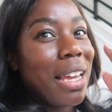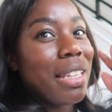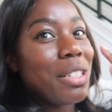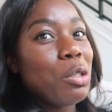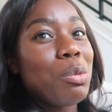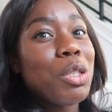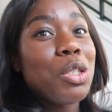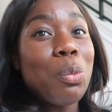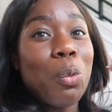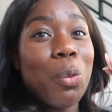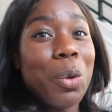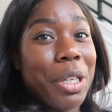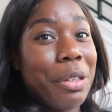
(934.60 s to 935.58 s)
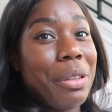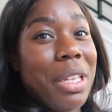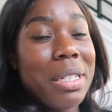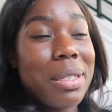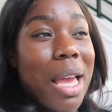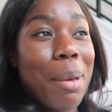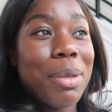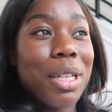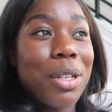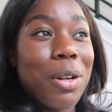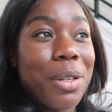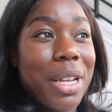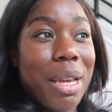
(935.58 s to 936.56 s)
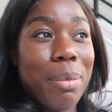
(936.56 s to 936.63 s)
there's been some weird things happening in
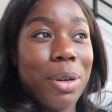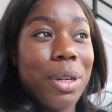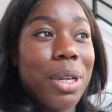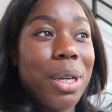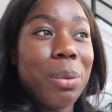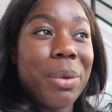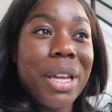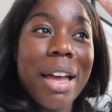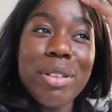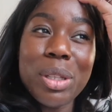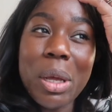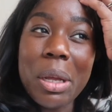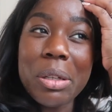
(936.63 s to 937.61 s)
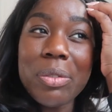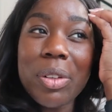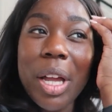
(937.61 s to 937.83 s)
our neighborhood. We have a lot of